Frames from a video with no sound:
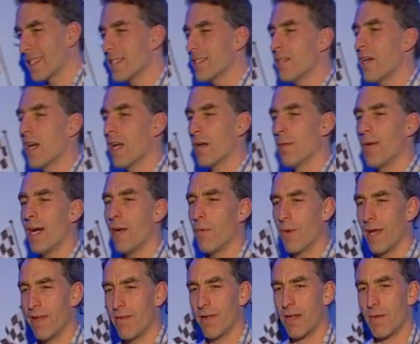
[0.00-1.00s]
talk about
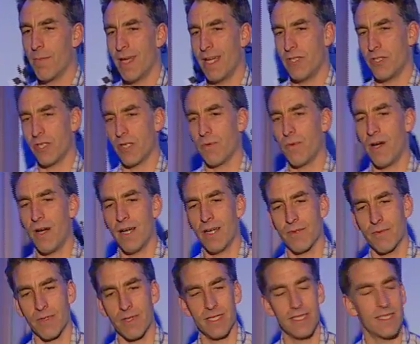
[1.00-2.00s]
waving a magic
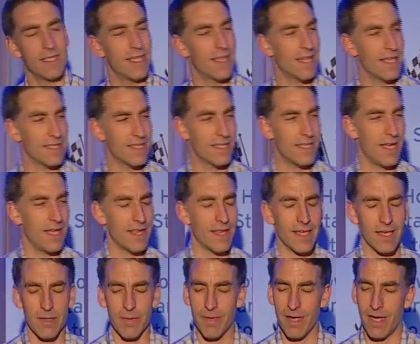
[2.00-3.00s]
wand, where he said, let's not
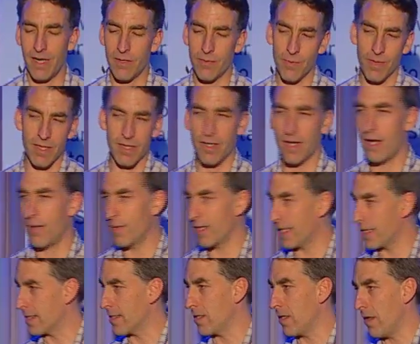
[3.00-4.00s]
think about whether or not we
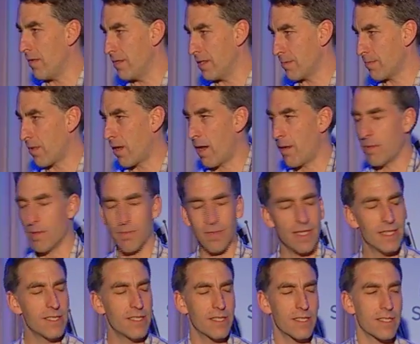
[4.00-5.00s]
can solve this problem, but
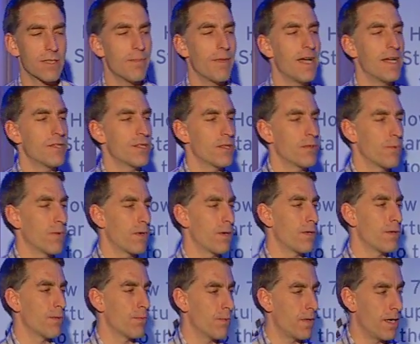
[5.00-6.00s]
let's just imagine a
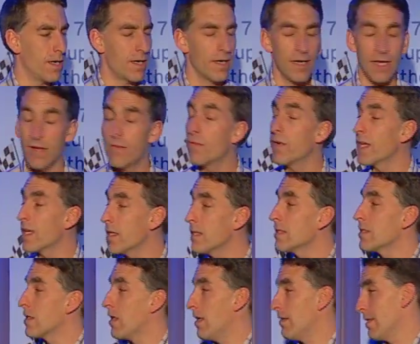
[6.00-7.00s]
world where if we
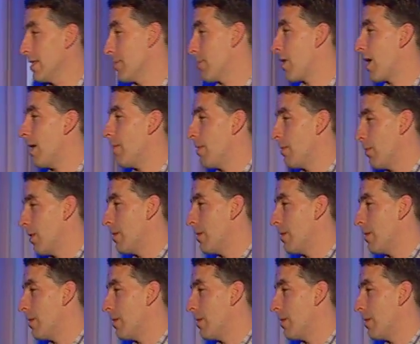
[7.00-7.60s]
could solve this problem,